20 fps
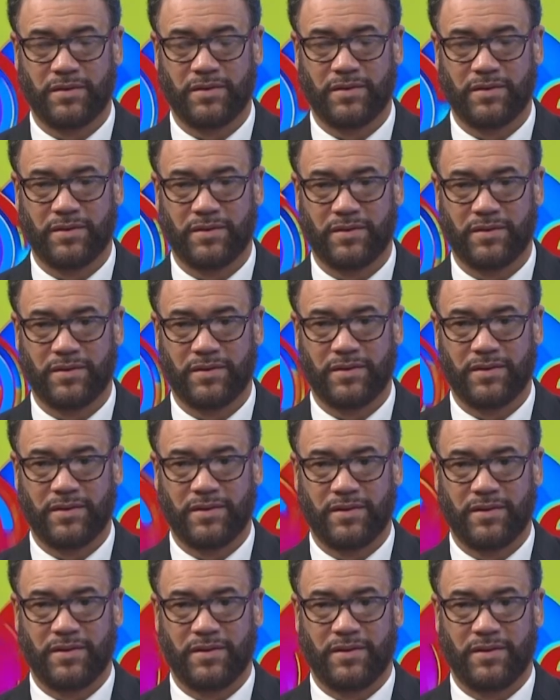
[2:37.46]

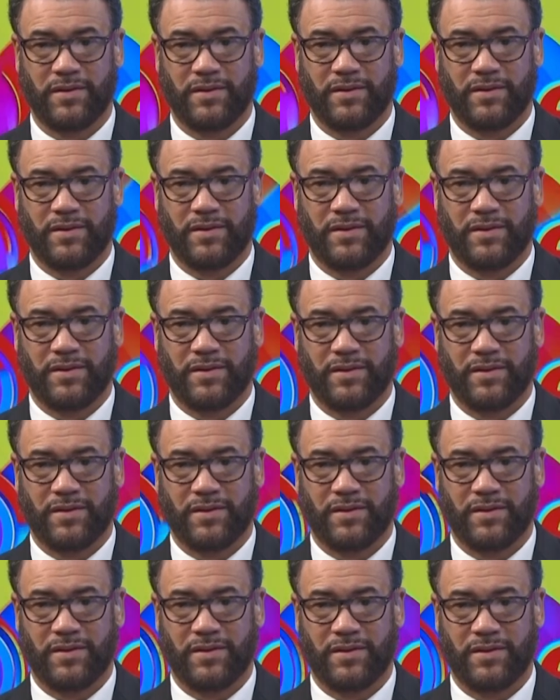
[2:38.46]

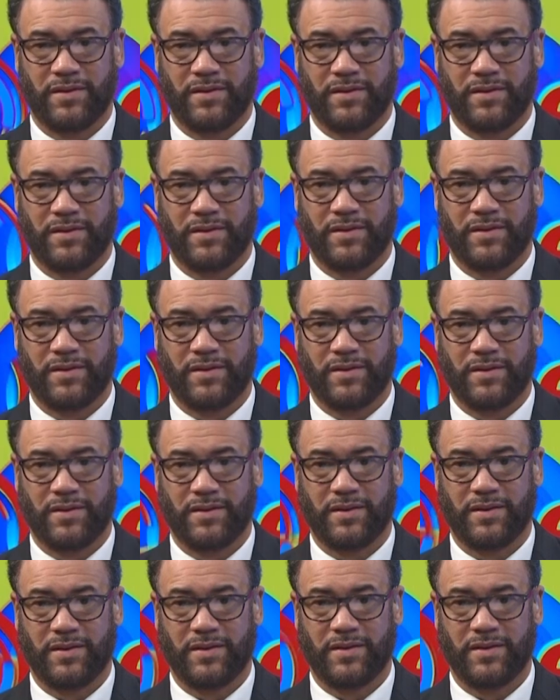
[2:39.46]

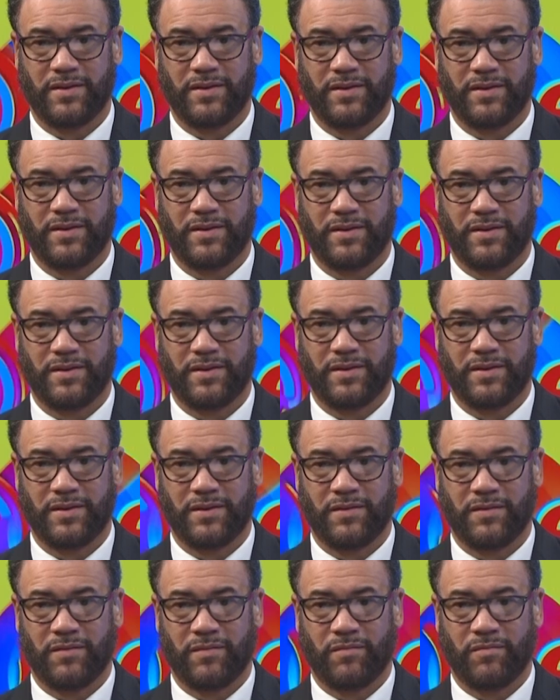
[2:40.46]

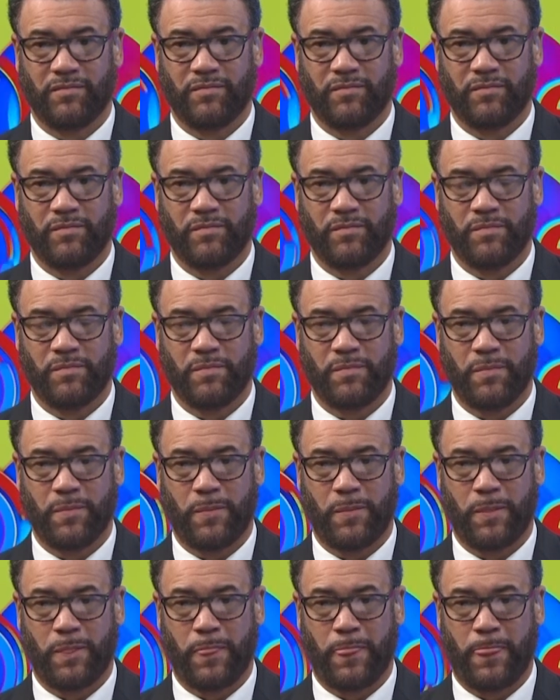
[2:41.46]

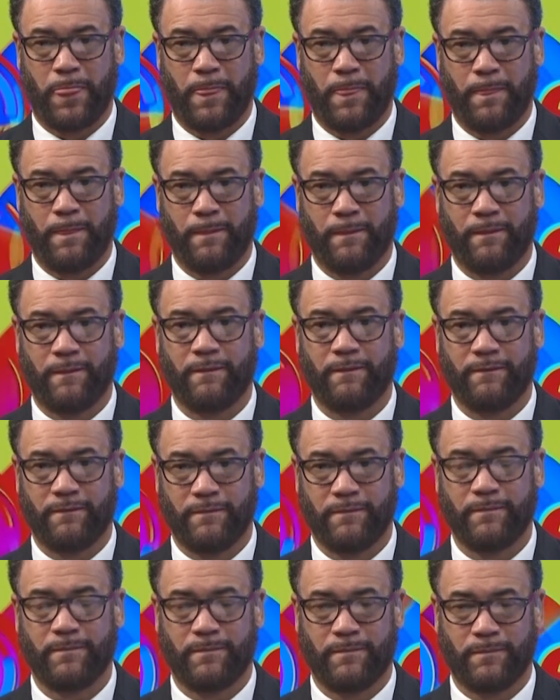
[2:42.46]

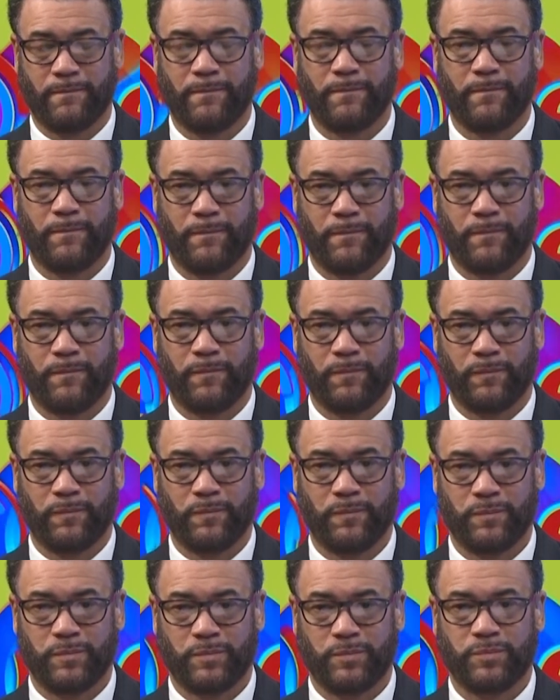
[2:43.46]

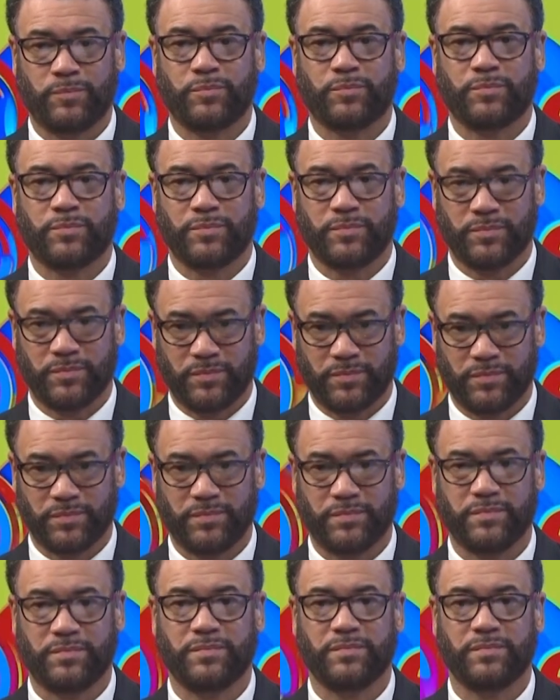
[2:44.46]
No words are spoken by the person on screen.